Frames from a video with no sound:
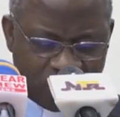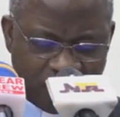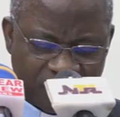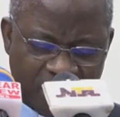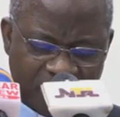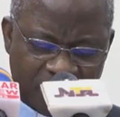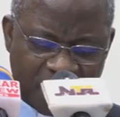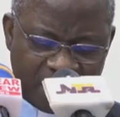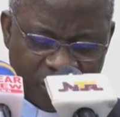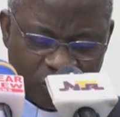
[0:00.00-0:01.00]
of the Nigerian
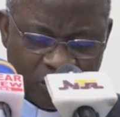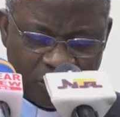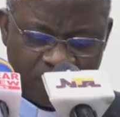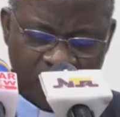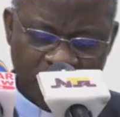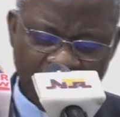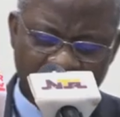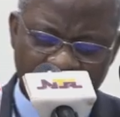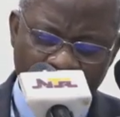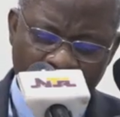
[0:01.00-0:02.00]
nation
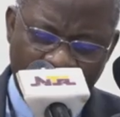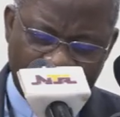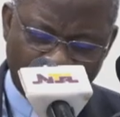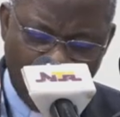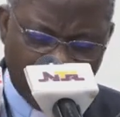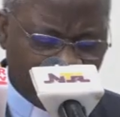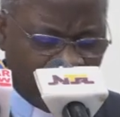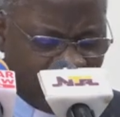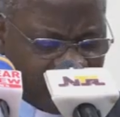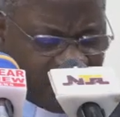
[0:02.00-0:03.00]
and what
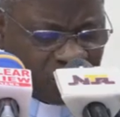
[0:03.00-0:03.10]
governance